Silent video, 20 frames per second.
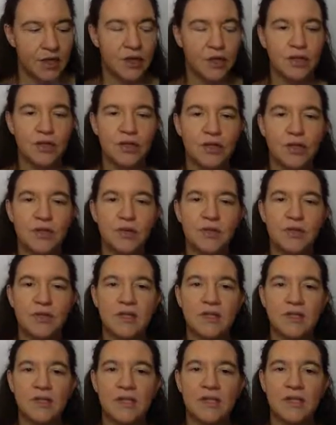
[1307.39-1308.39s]
So
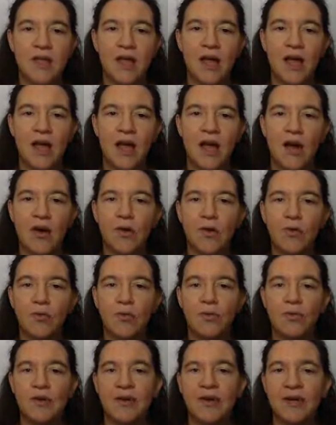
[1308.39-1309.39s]
this is
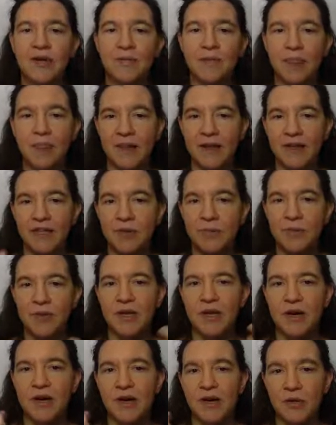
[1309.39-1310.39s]
how
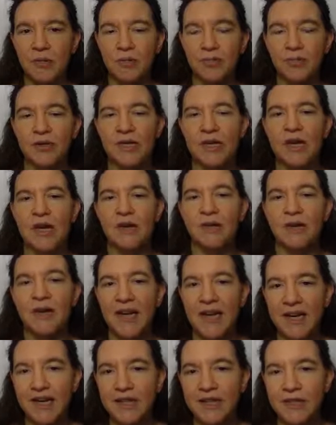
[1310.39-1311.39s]
SPR and pre are
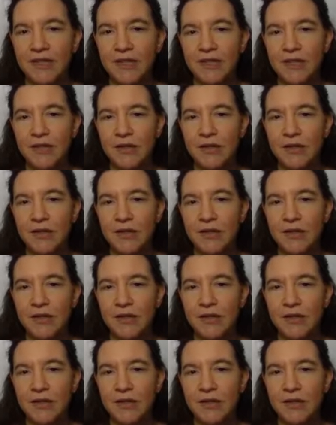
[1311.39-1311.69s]
related.